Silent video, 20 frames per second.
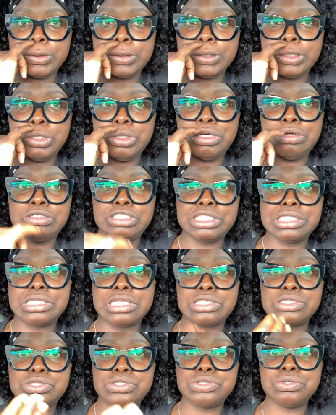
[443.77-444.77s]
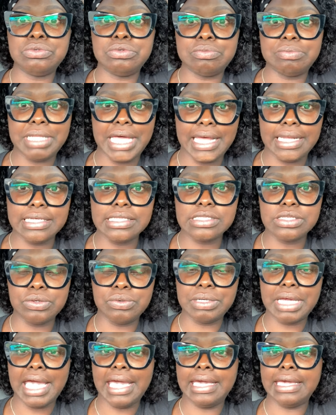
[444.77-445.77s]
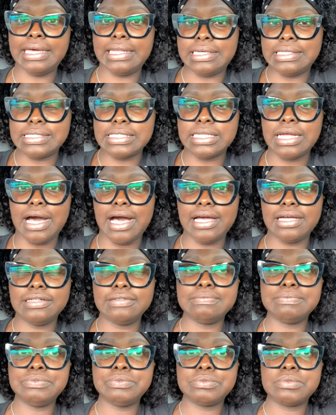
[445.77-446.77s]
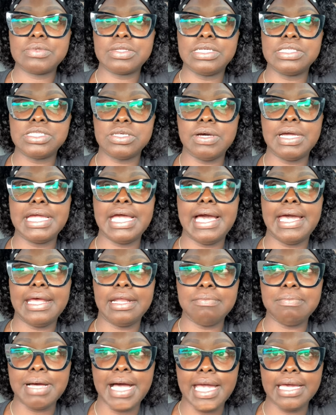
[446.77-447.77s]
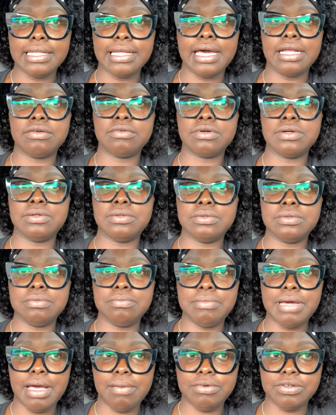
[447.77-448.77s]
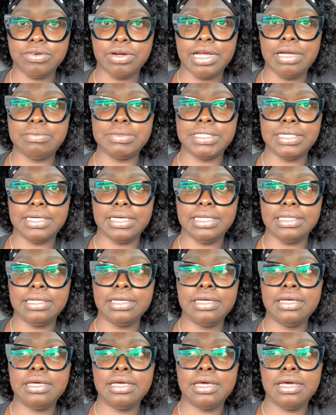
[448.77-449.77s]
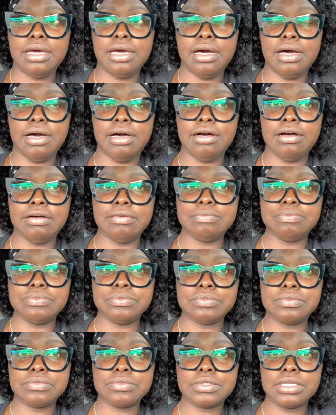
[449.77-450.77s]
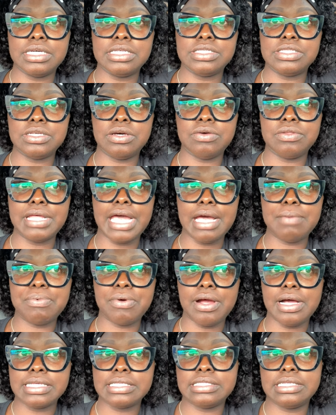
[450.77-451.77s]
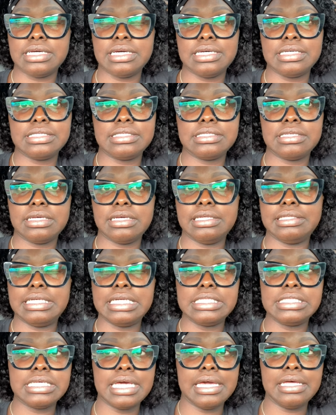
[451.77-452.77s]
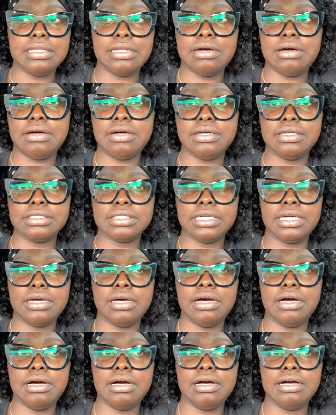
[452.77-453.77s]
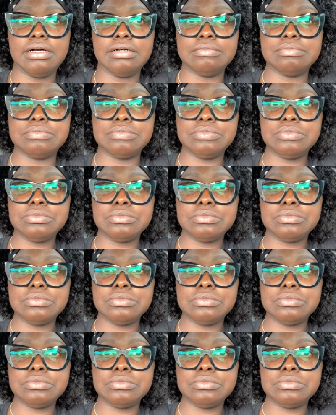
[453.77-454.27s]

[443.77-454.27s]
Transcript: you know, just assume that it's okay and it's not. And so, yeah, I had a bilateral mammogram done. Um, and so that process didn't take long. Um,